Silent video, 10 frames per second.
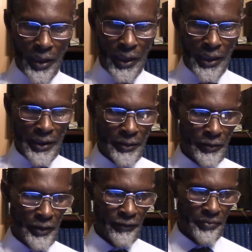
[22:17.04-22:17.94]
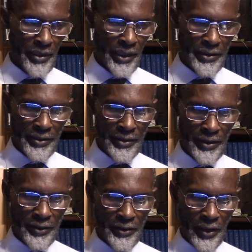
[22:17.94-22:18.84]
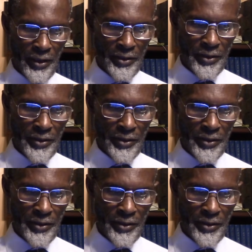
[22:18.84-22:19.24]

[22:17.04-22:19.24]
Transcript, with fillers: And we've passed the judge,